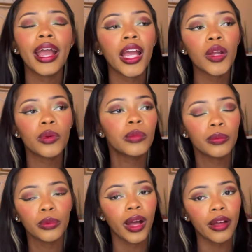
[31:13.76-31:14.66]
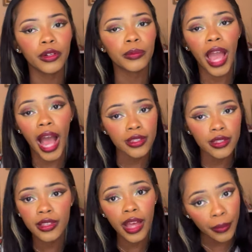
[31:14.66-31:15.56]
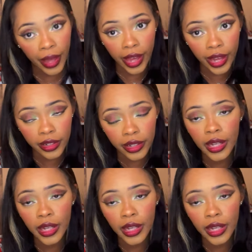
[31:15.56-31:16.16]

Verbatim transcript: hate when people F up casting that bad,